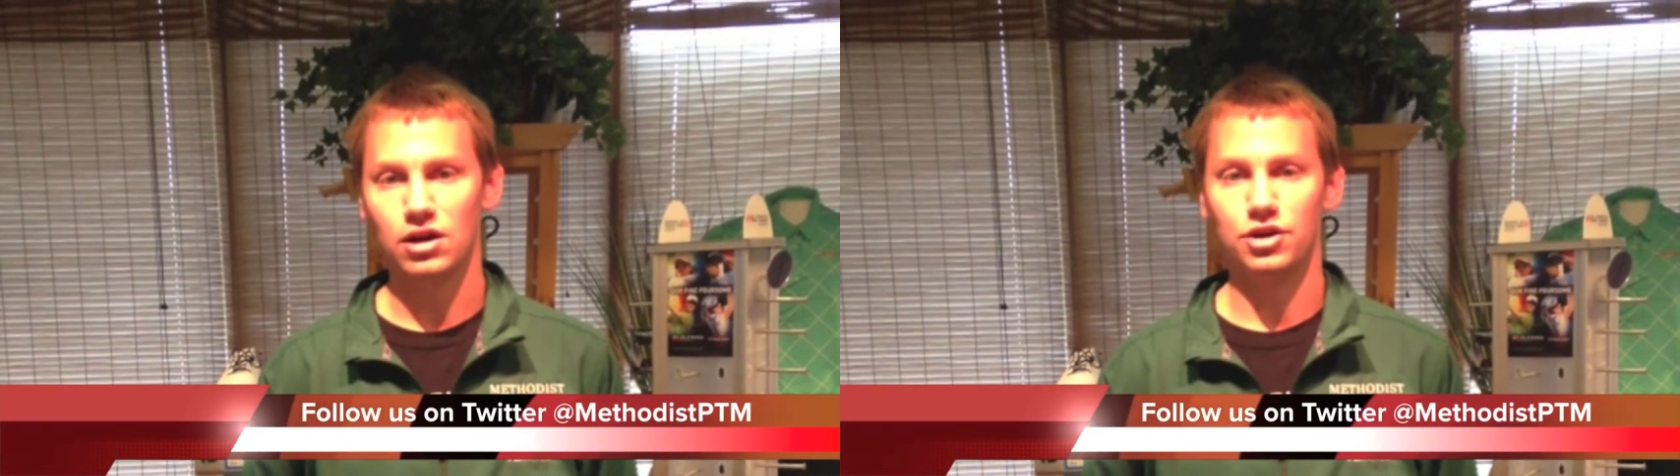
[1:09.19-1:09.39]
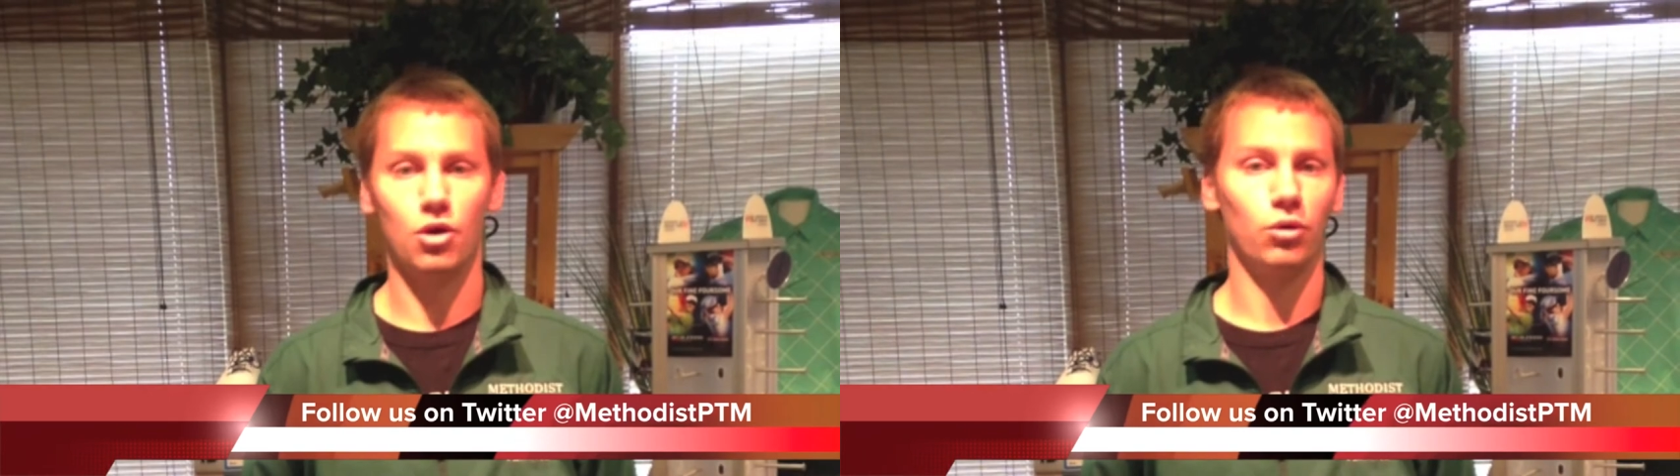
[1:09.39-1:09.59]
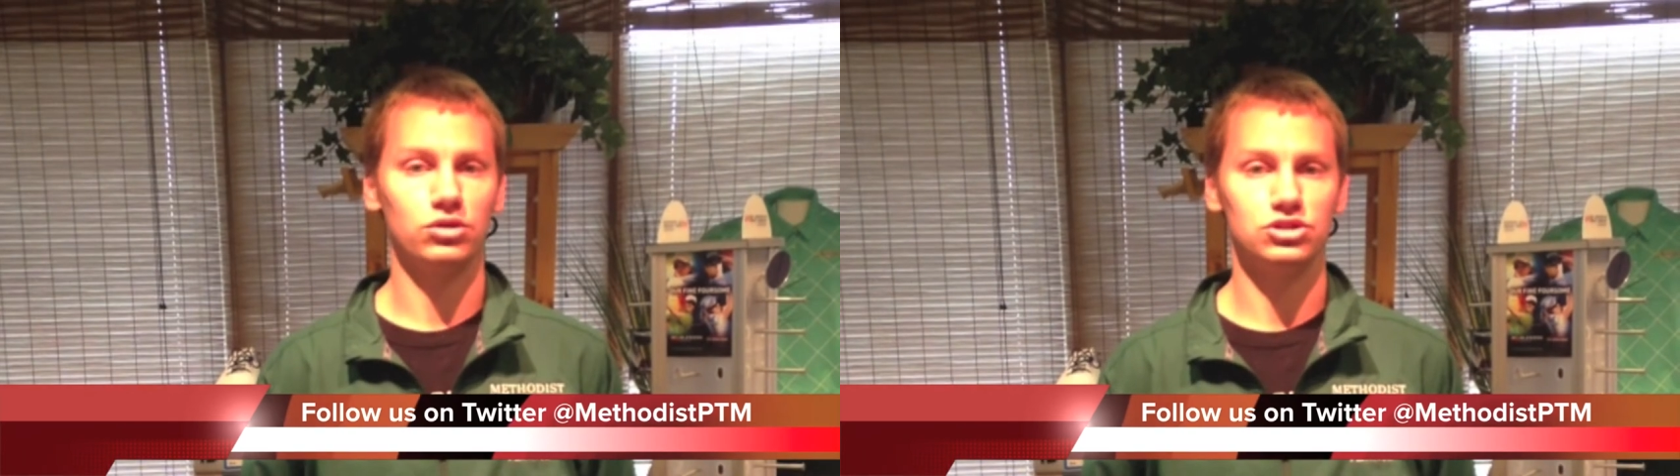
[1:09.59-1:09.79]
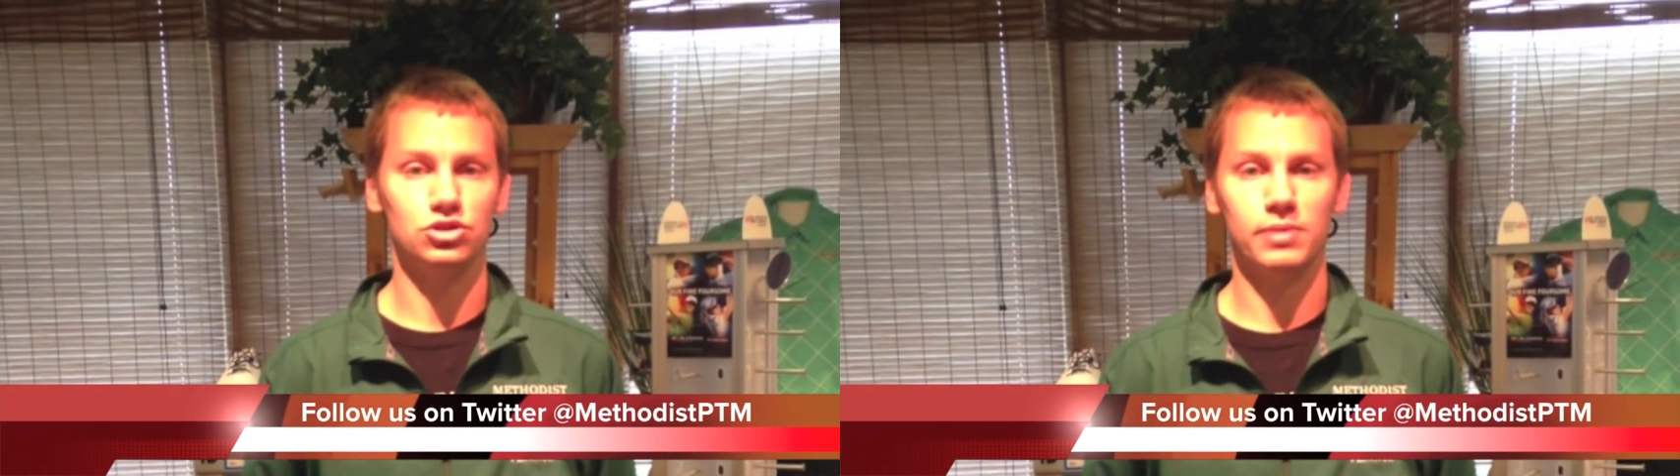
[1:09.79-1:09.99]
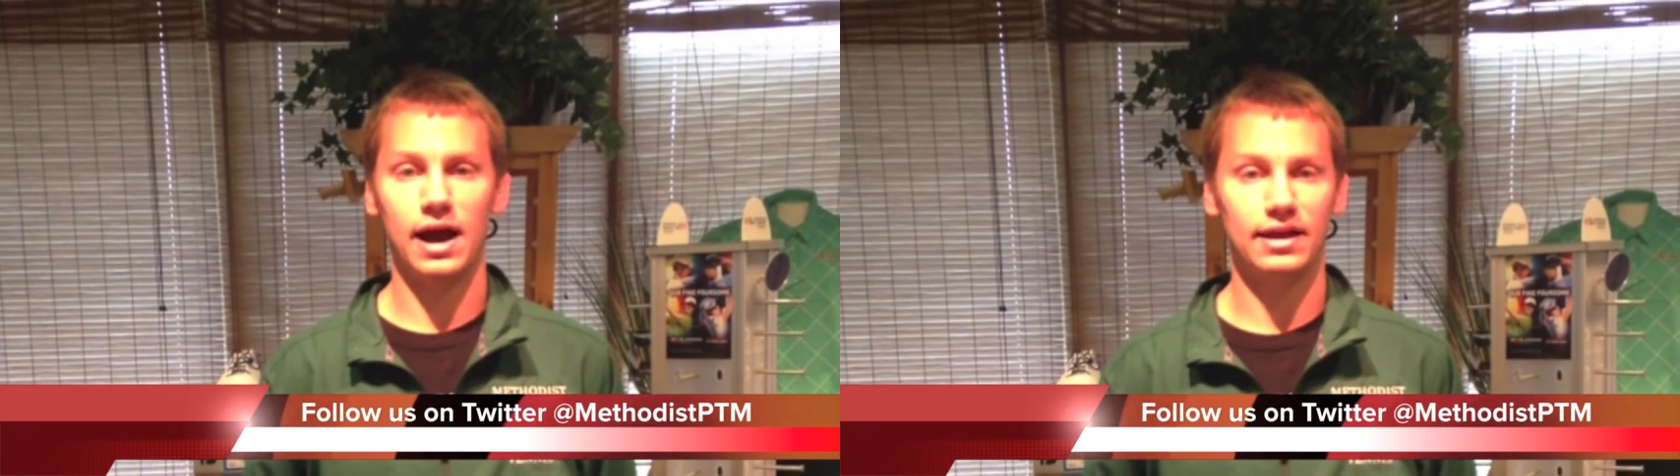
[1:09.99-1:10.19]
knowing what to
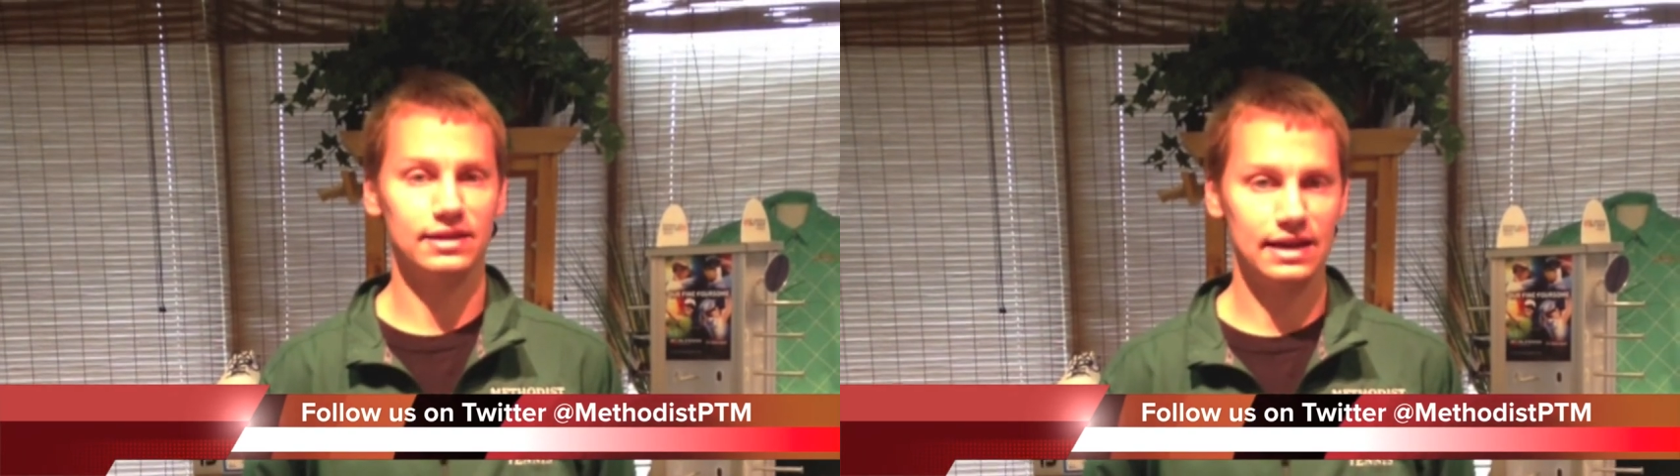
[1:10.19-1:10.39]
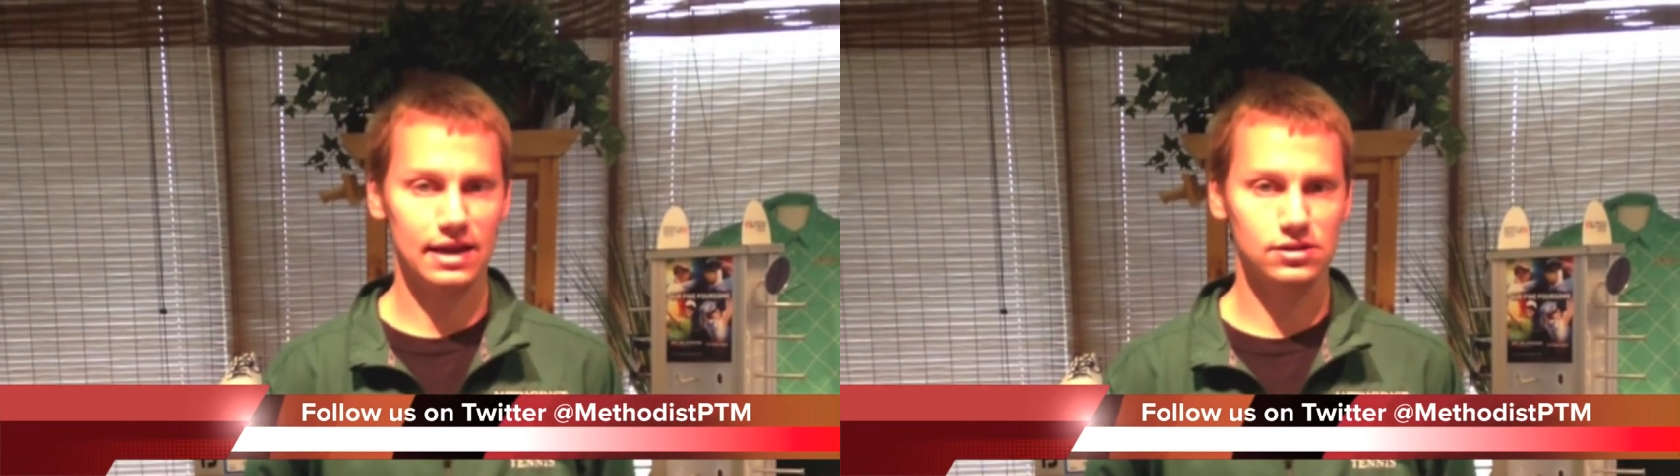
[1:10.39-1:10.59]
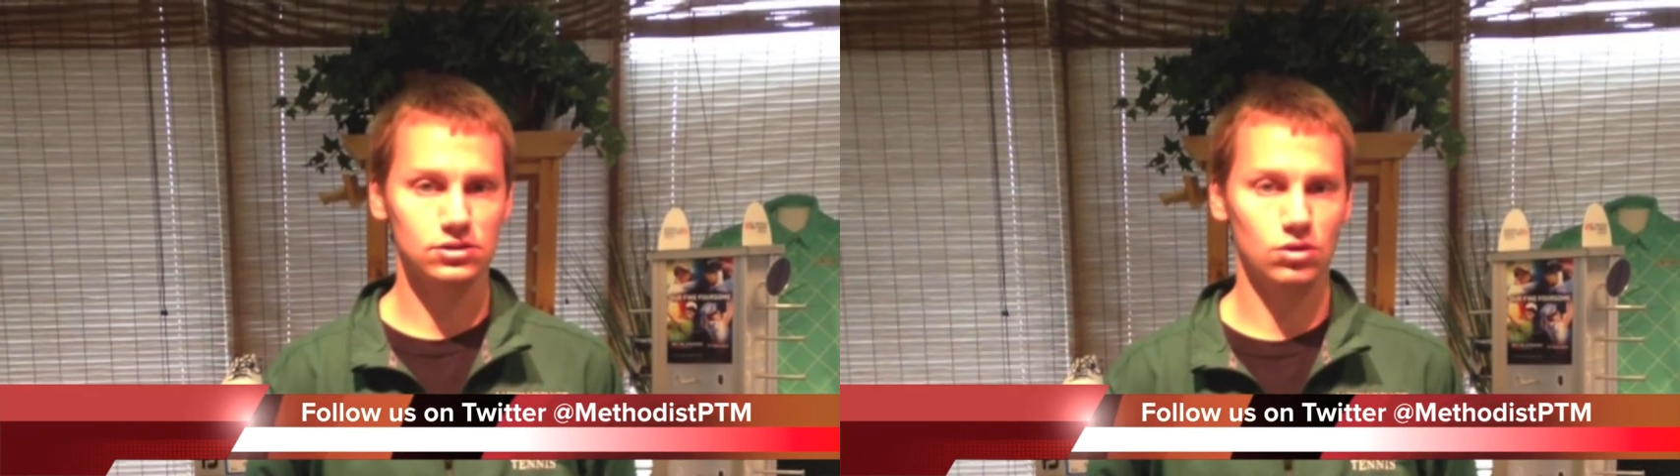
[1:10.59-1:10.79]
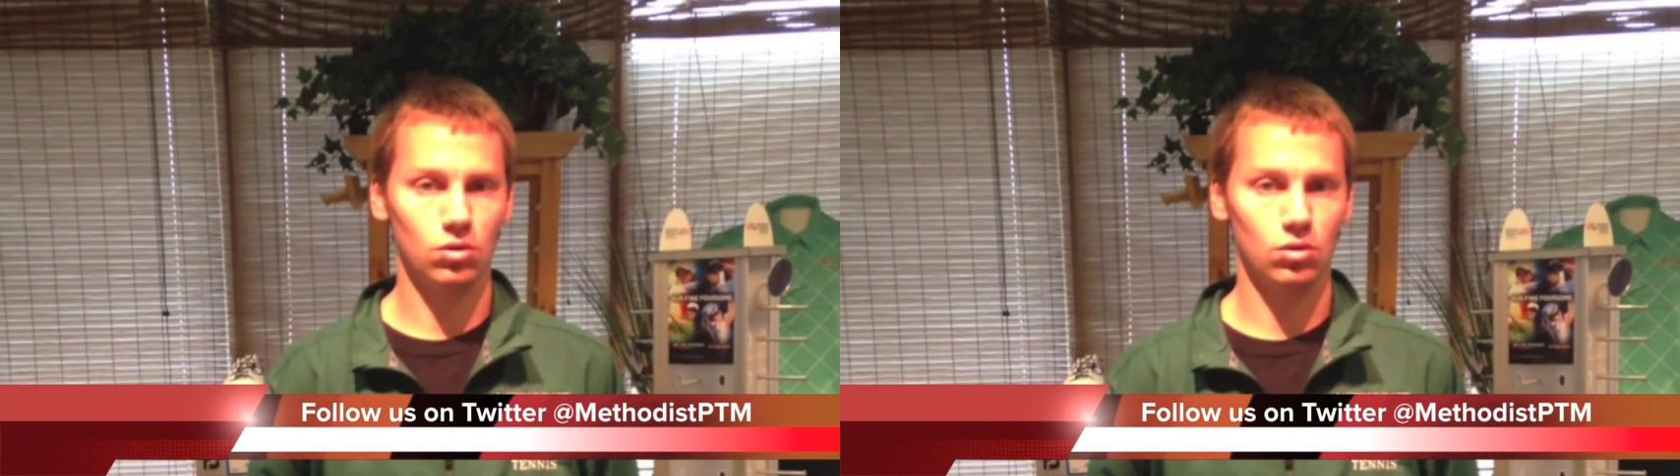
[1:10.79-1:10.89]
do behind the desk,